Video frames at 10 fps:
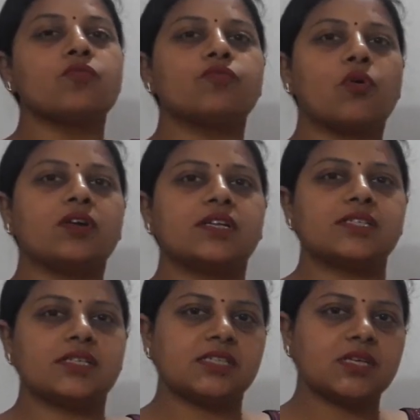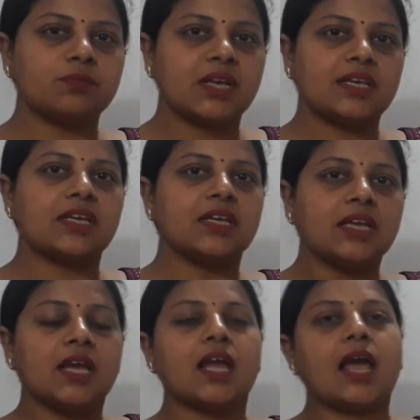for decision
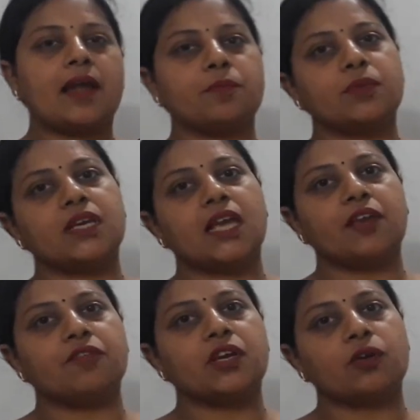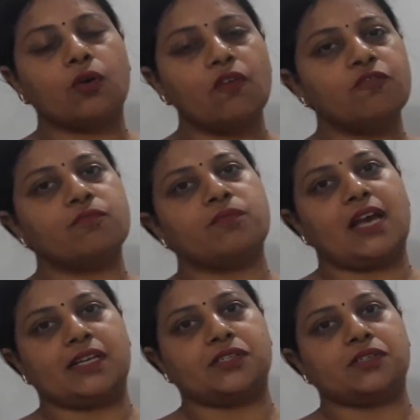making and behavior of
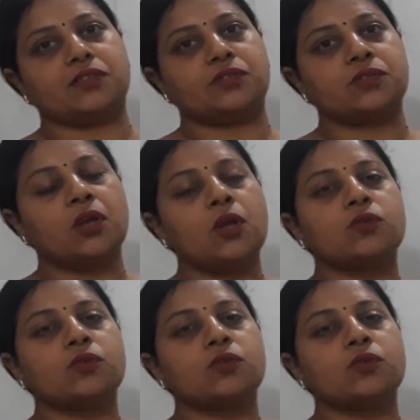managers.